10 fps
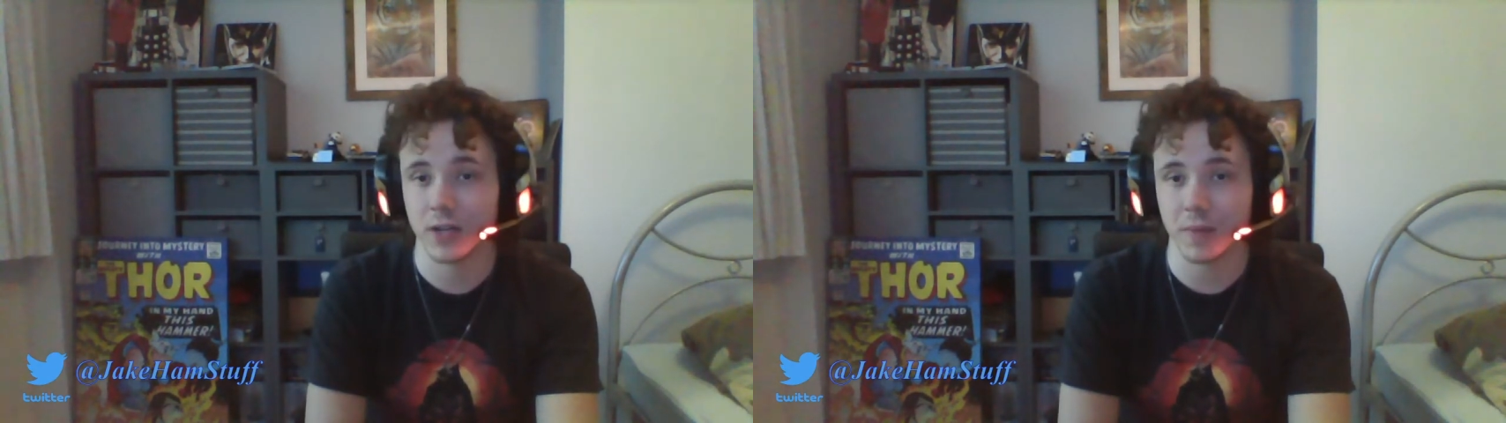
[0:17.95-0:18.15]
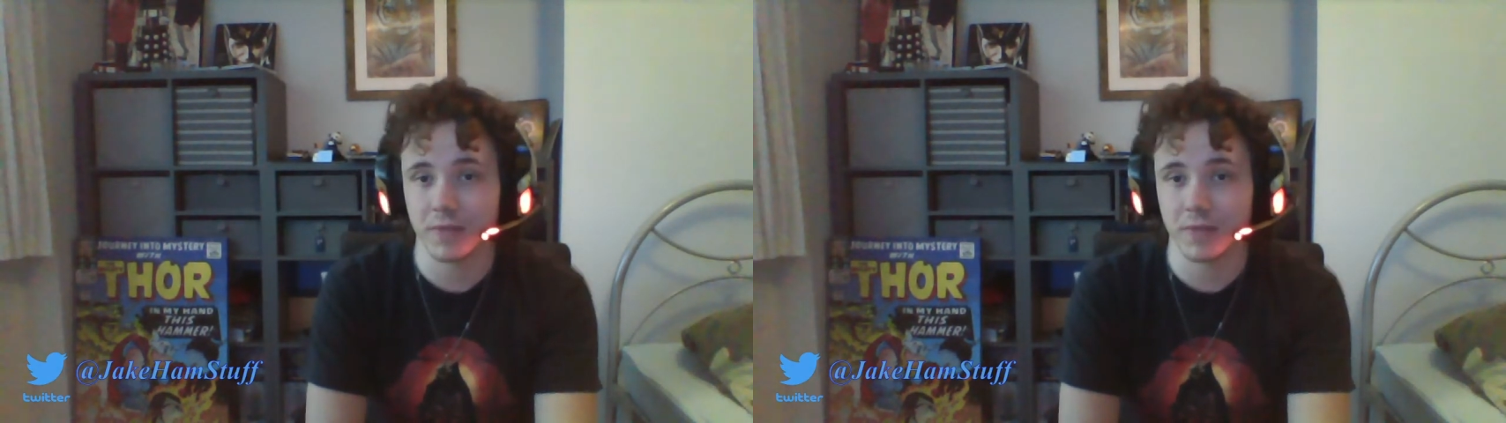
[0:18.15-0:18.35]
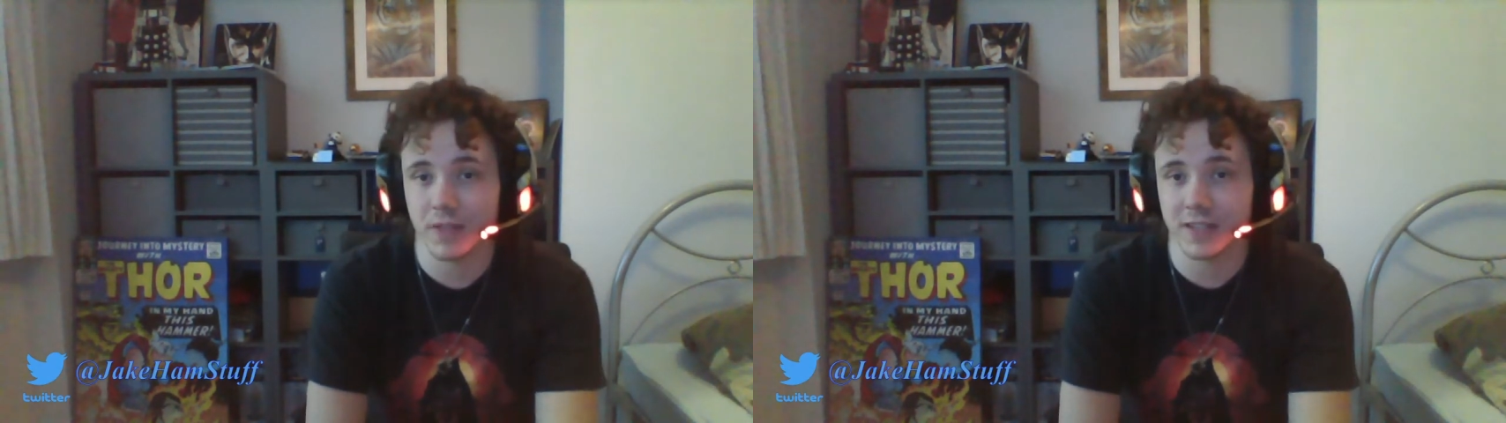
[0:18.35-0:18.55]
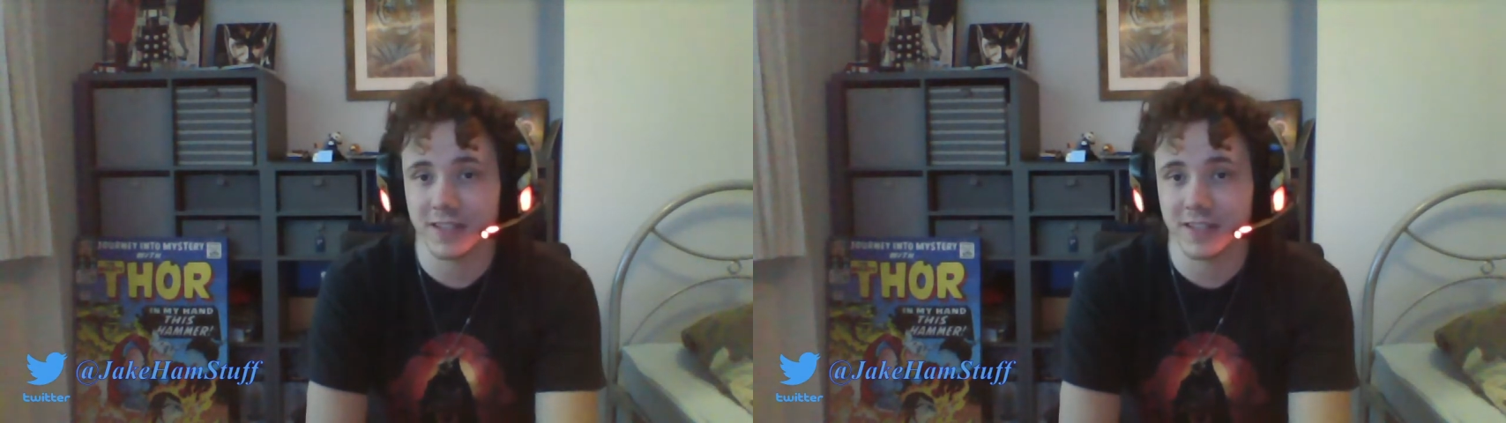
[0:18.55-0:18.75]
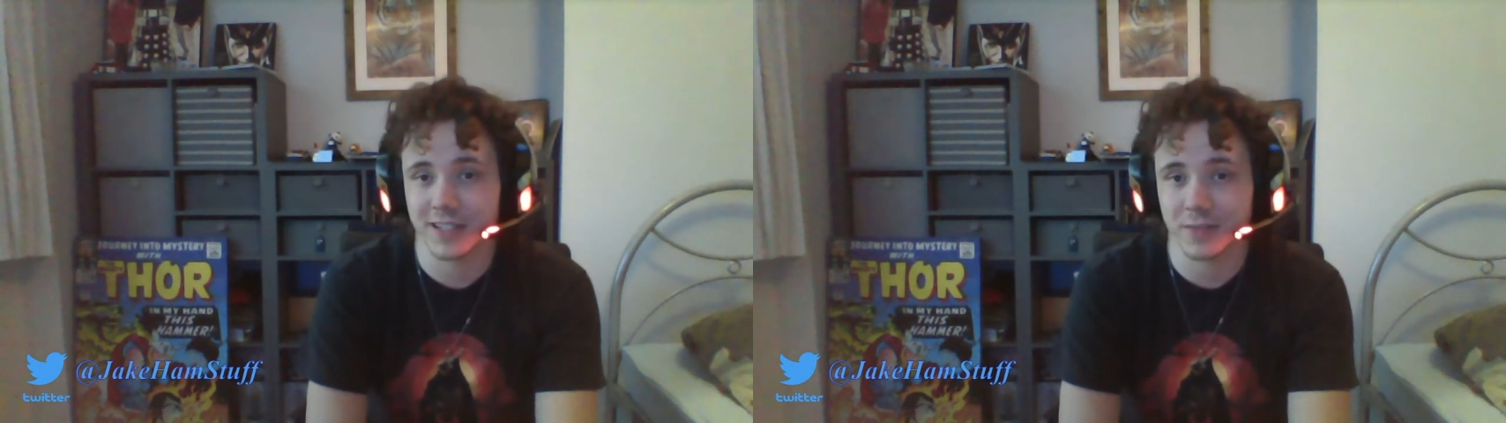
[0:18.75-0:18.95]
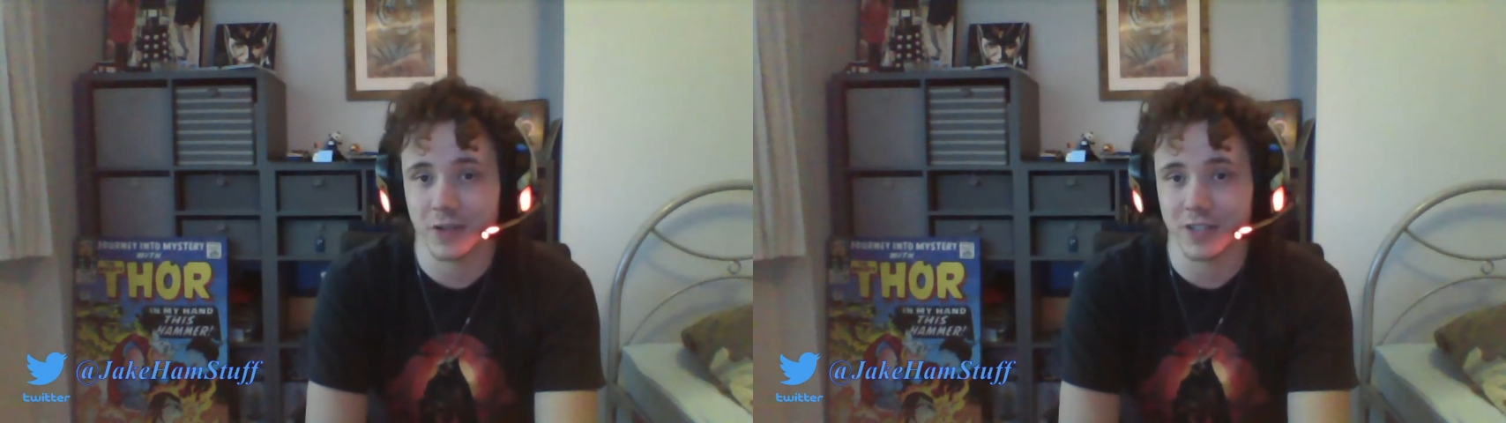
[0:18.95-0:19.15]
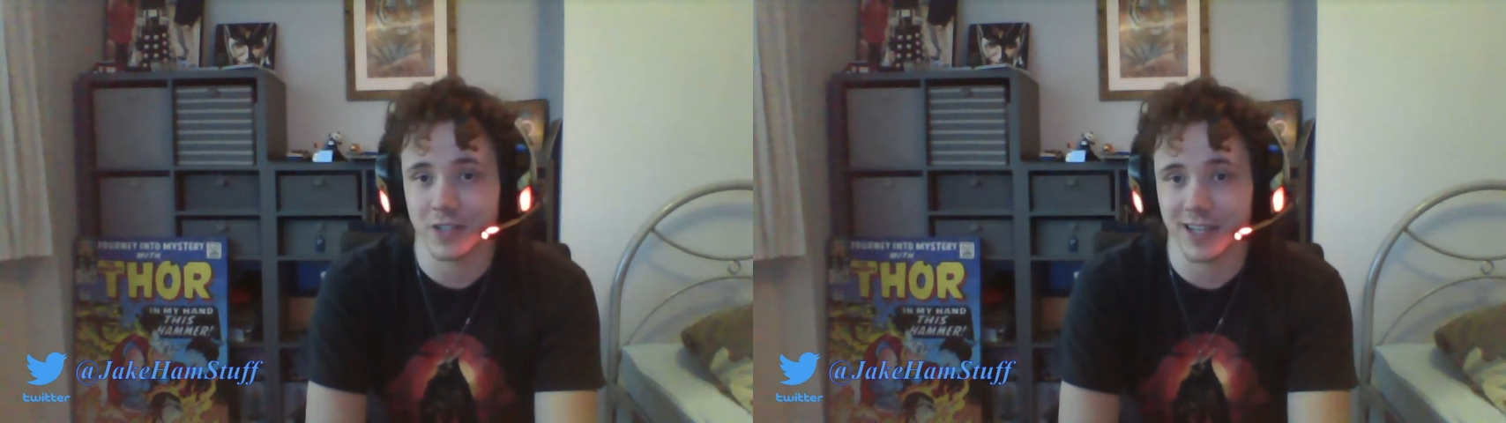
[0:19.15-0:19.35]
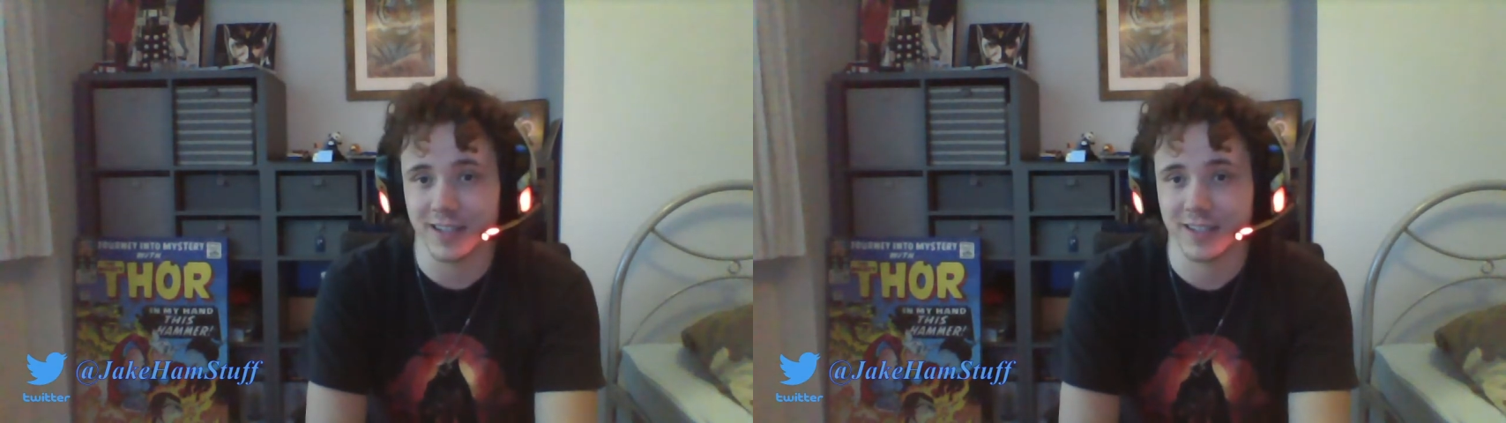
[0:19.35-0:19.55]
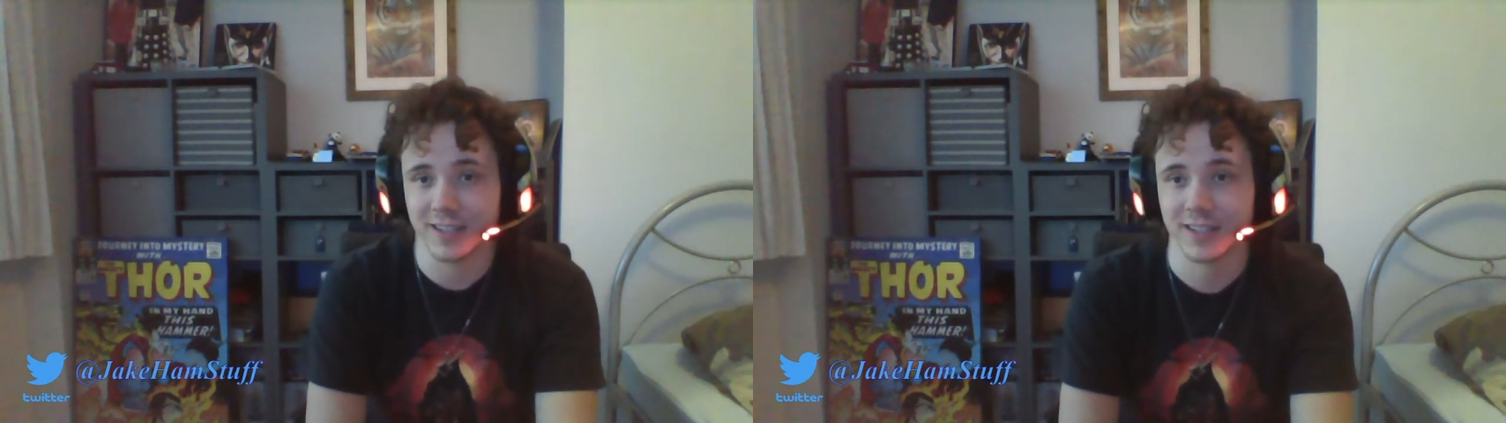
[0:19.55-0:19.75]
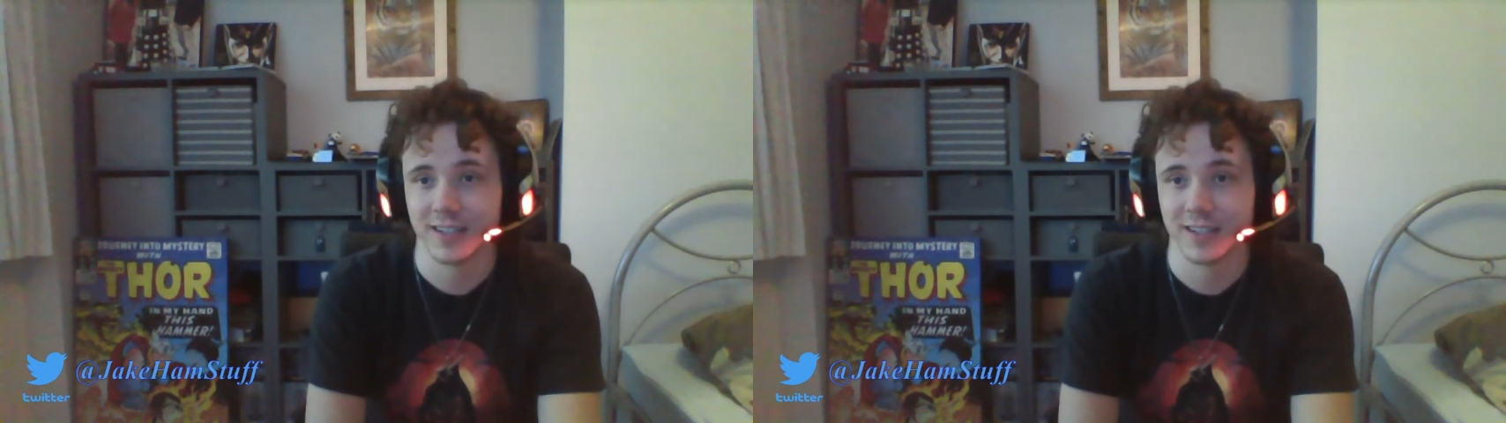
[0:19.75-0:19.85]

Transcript: couple of other things for content.